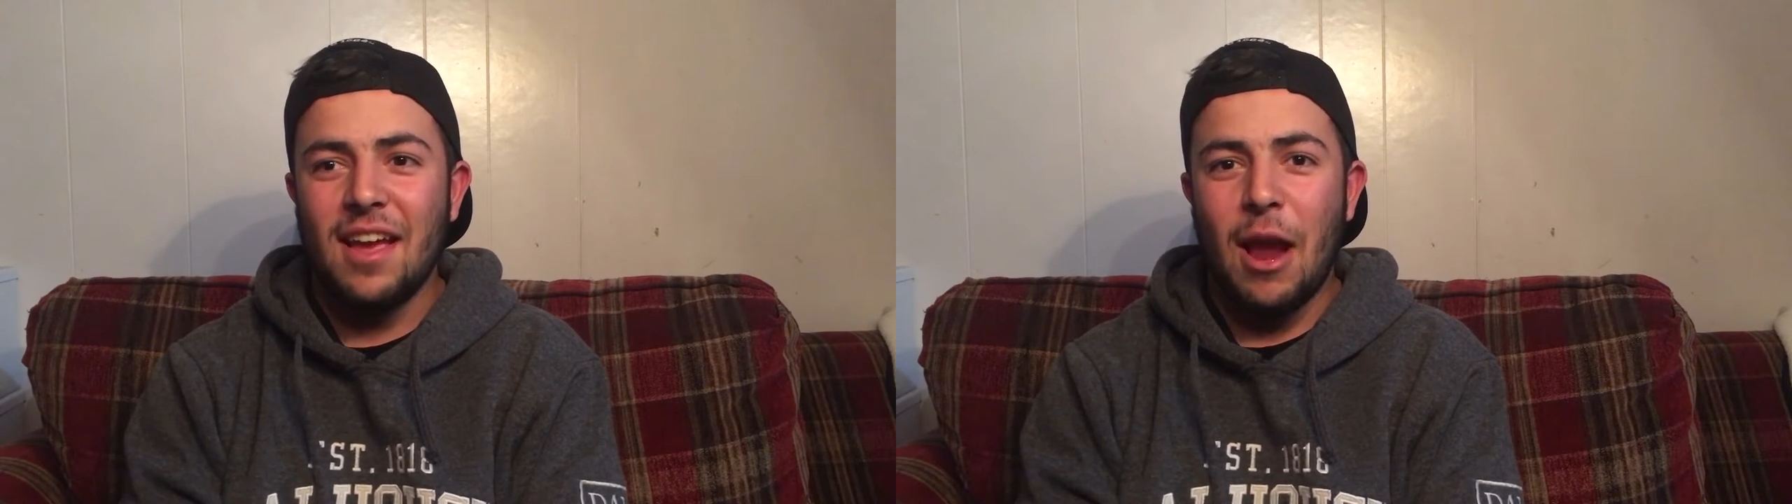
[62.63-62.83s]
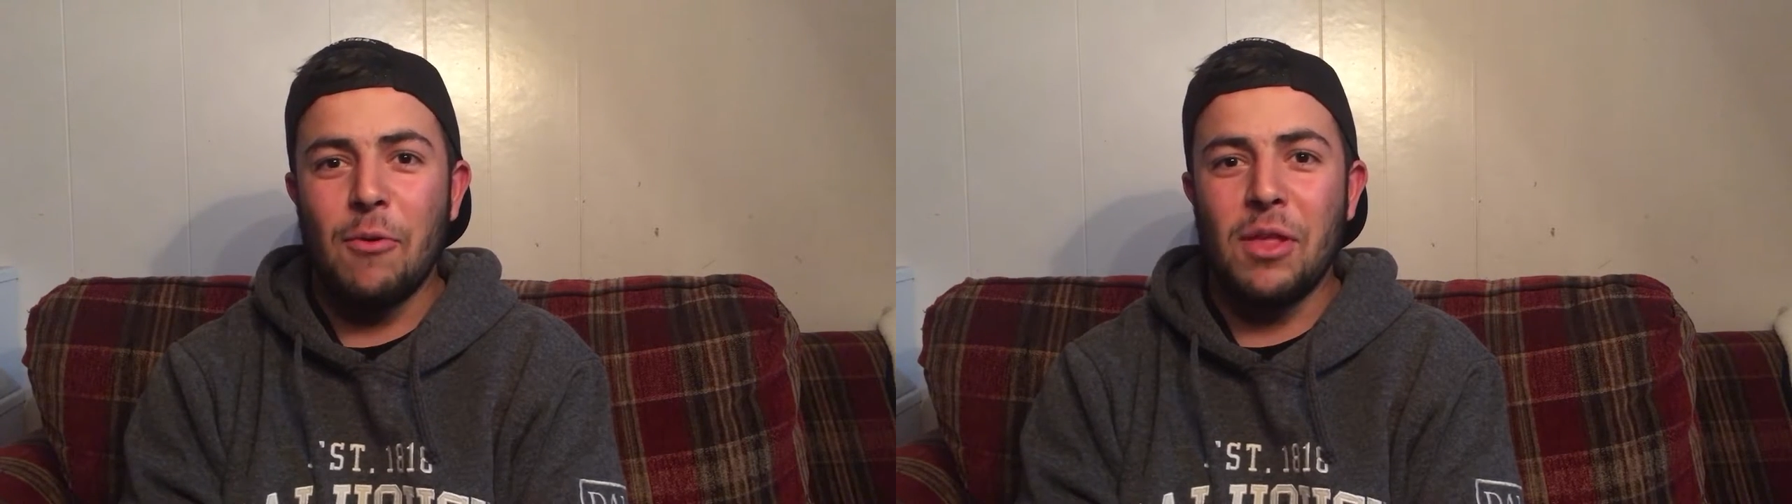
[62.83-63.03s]

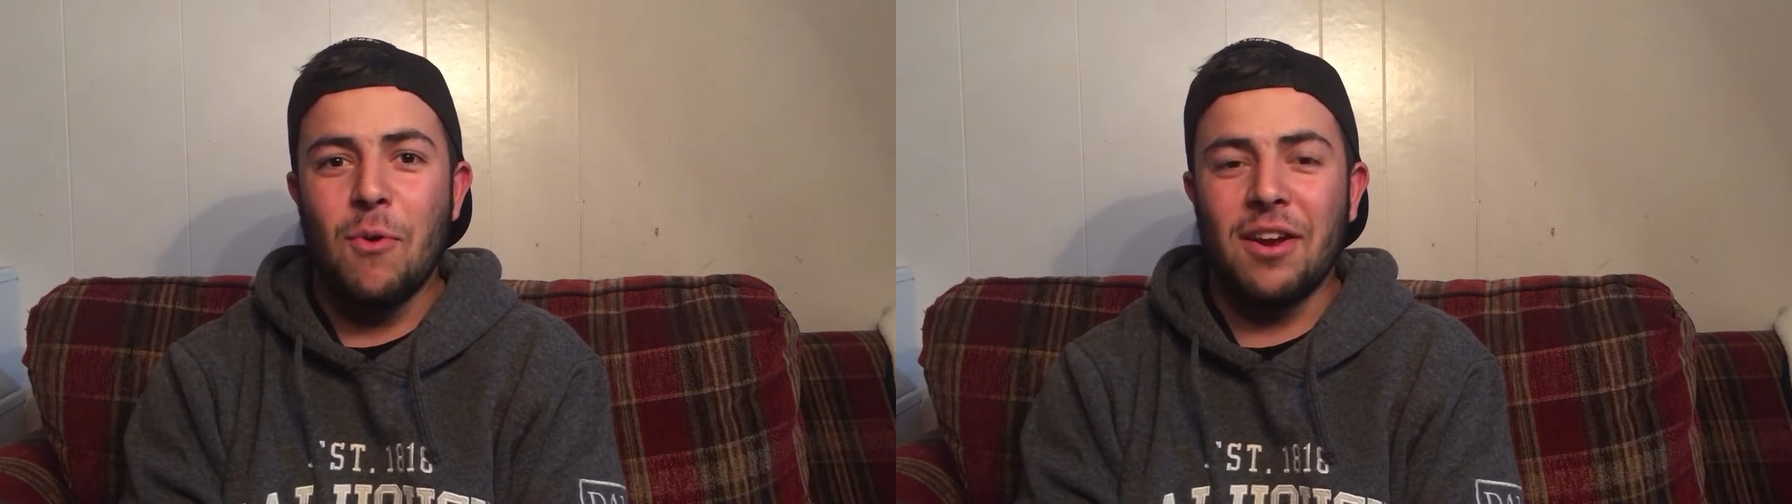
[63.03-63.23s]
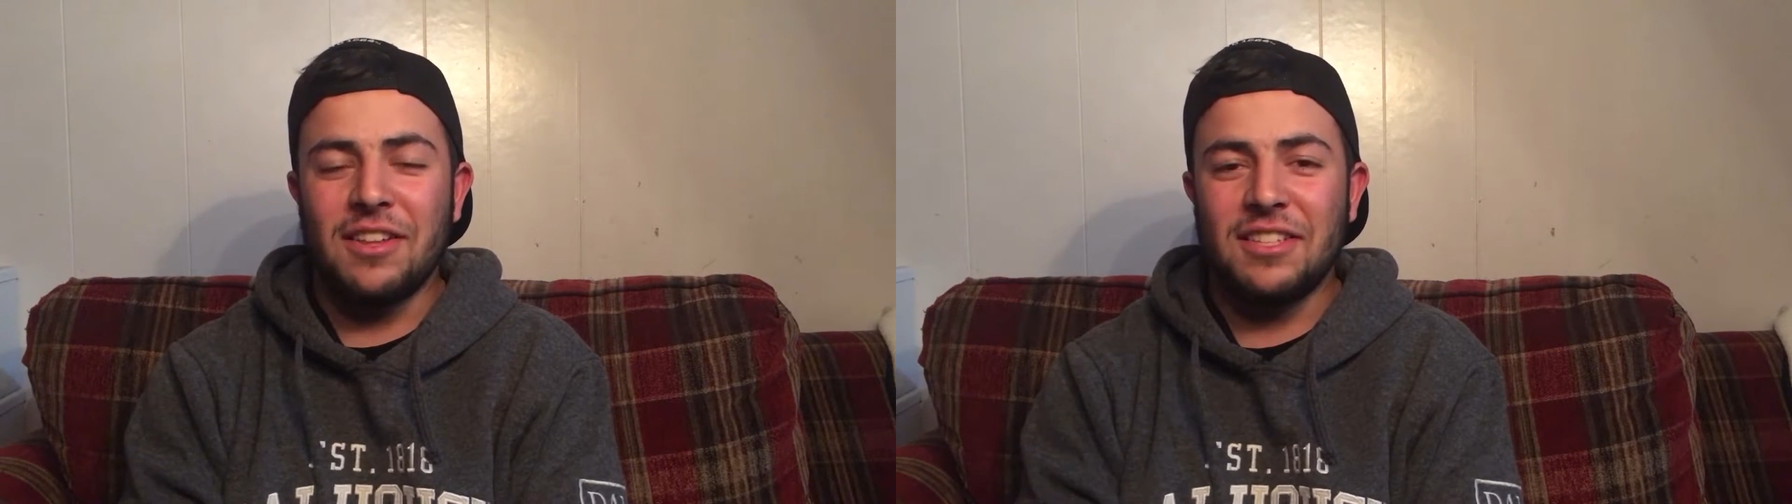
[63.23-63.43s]
I really
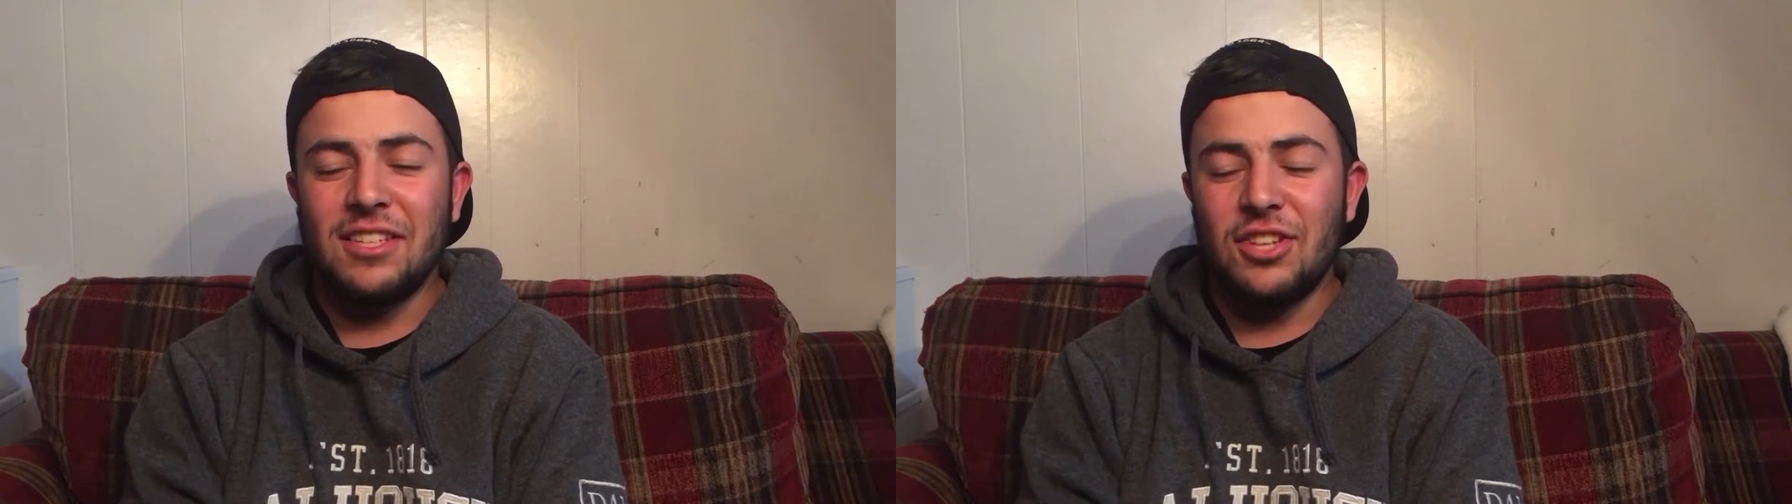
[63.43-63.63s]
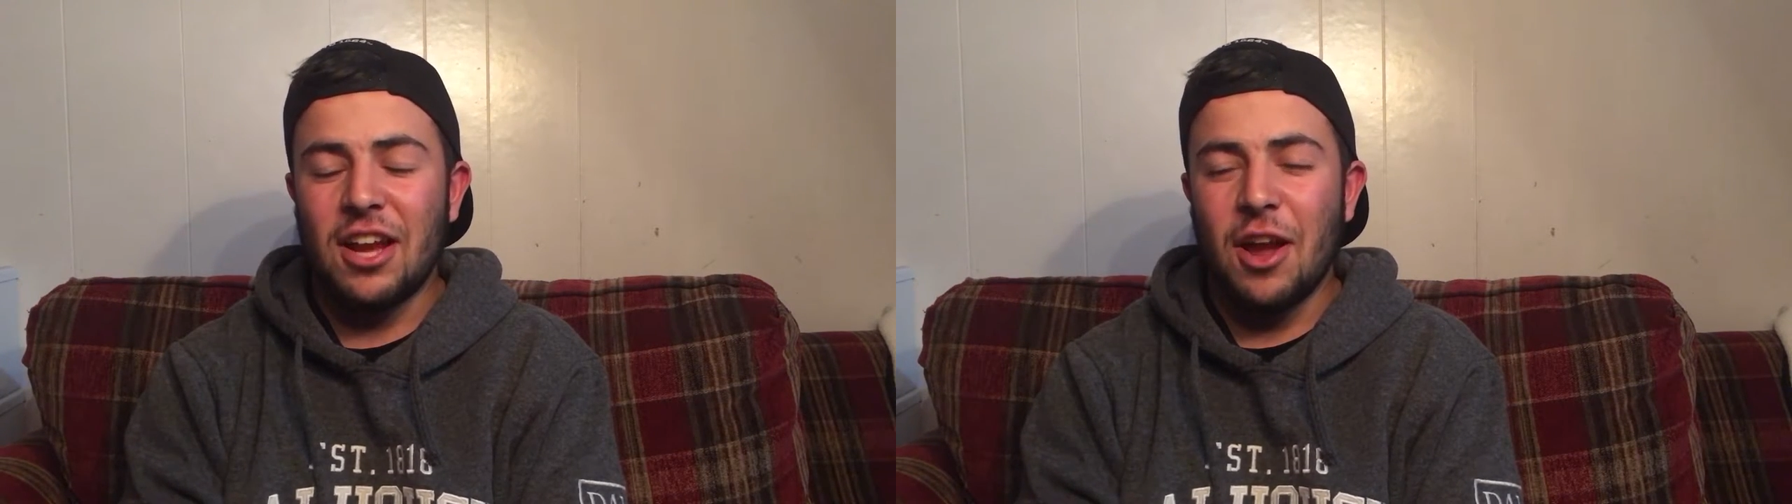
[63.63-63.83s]
wanted to
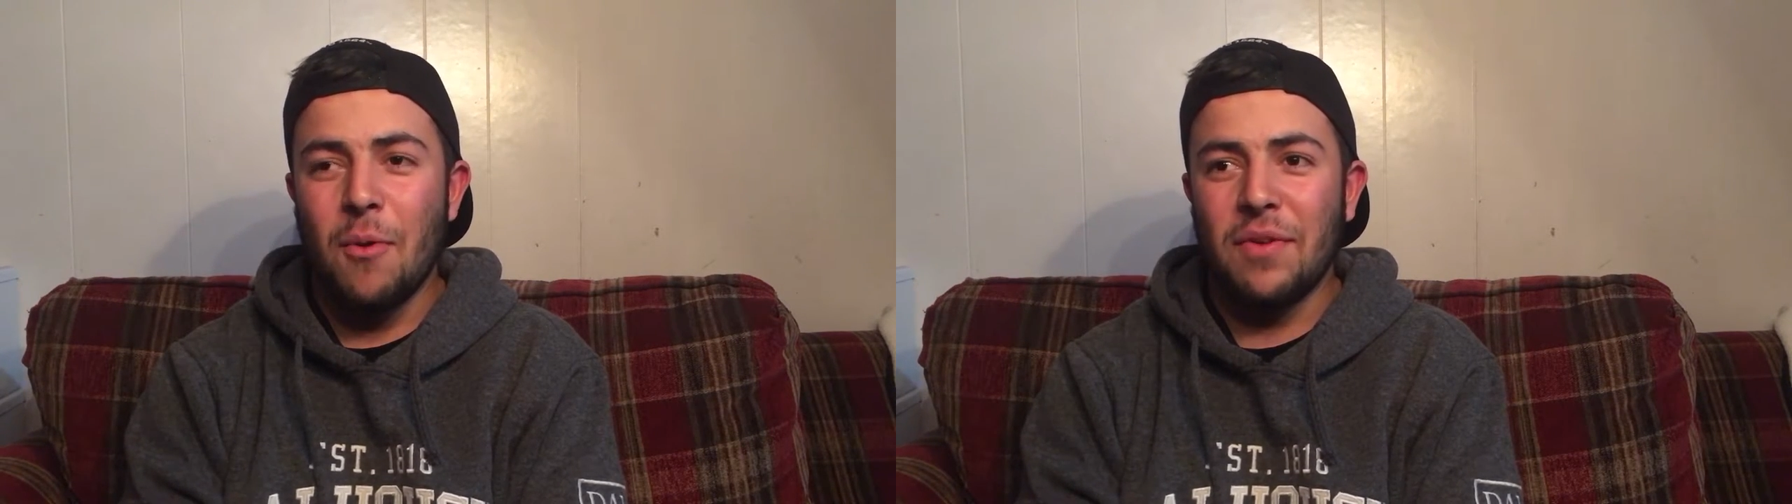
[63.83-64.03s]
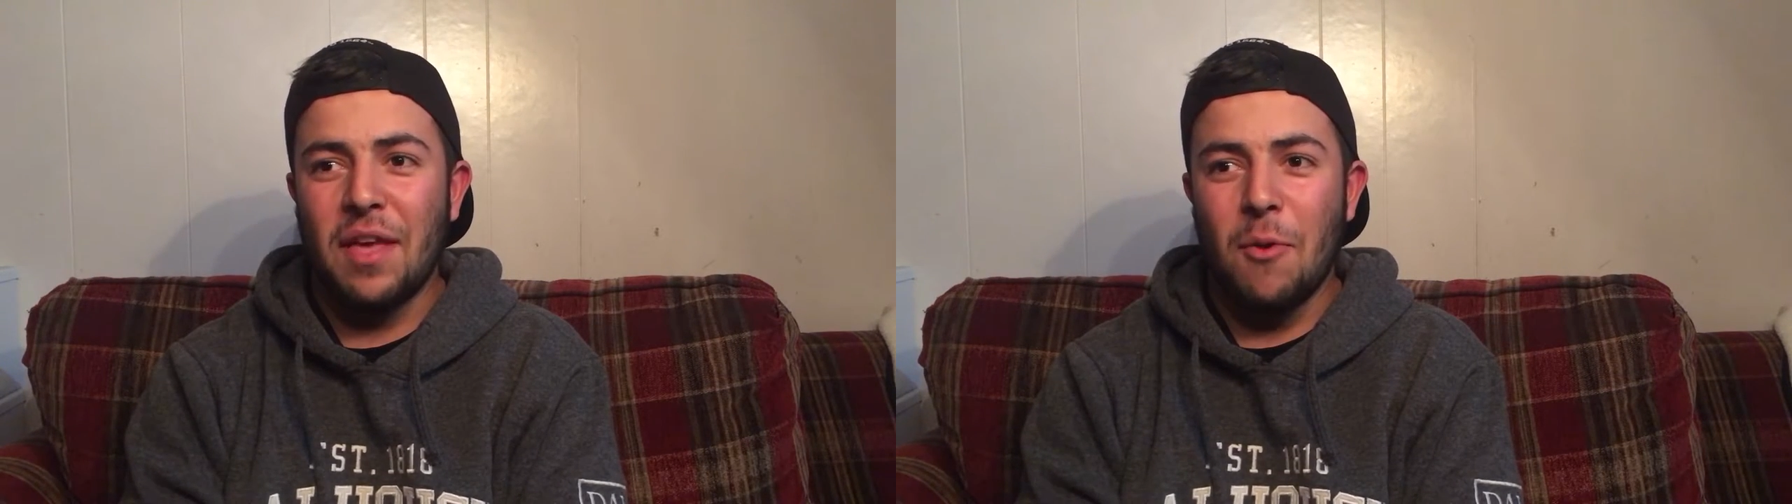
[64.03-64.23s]
check
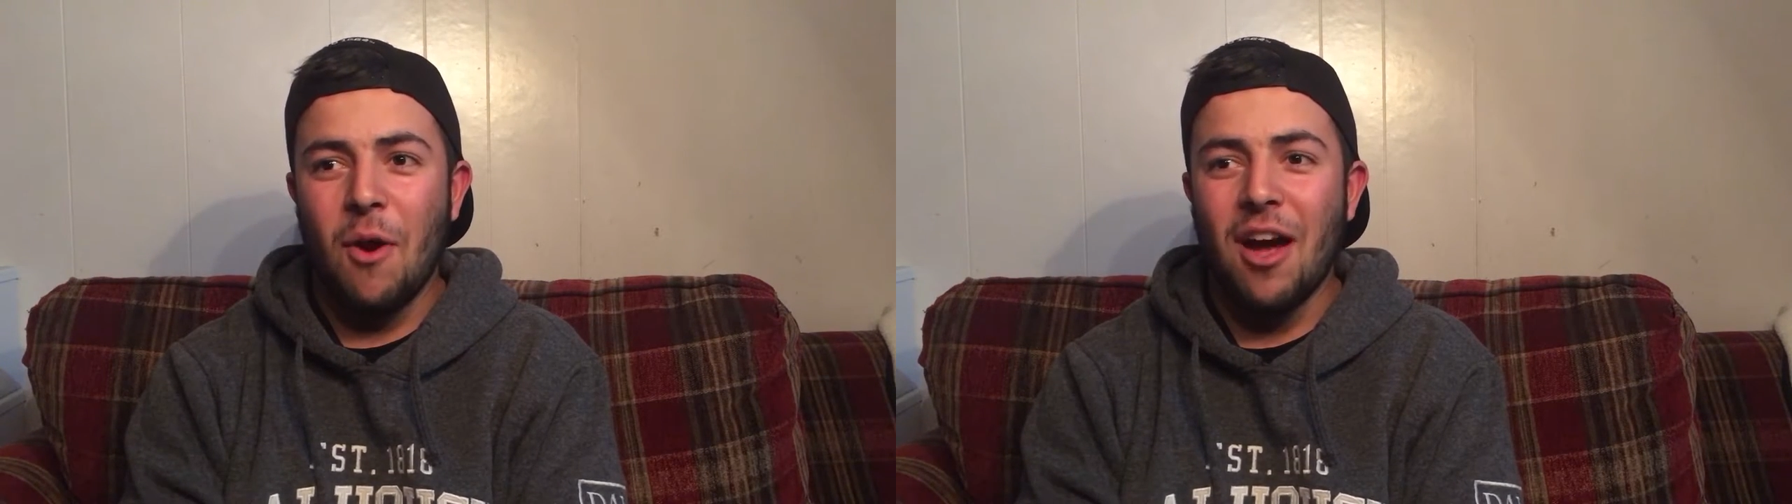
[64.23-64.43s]
out what that